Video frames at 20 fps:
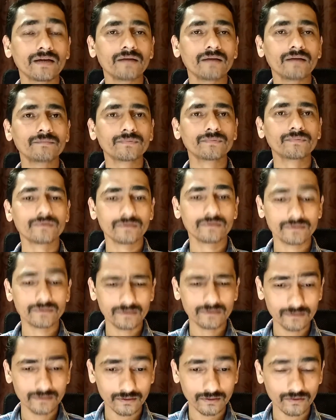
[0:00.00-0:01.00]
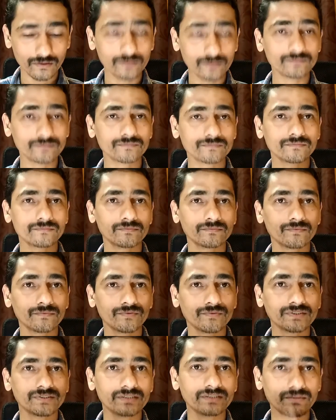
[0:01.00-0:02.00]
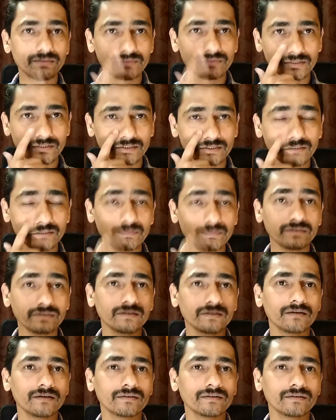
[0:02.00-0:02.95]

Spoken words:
I'm discussing on visitor visa, nothing but